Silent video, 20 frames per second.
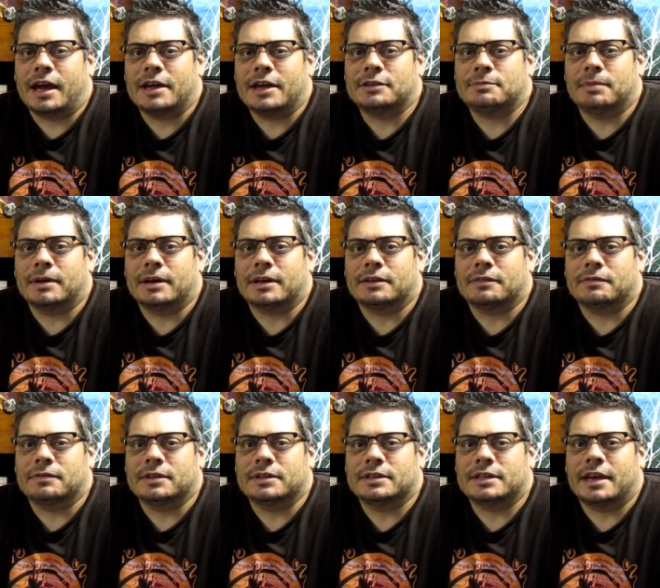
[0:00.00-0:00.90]
aspect
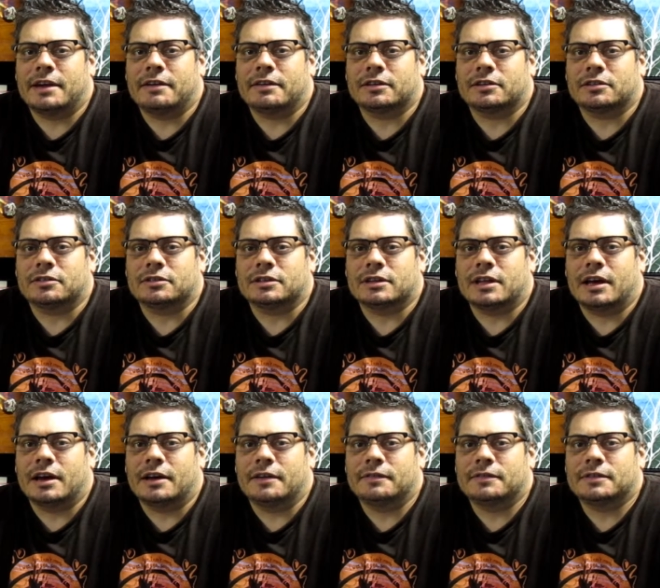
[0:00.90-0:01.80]
of these characters'
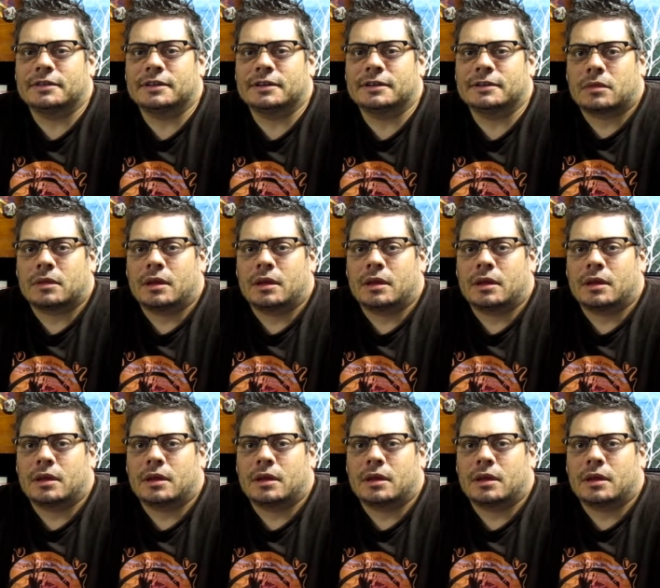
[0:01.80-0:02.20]
lives.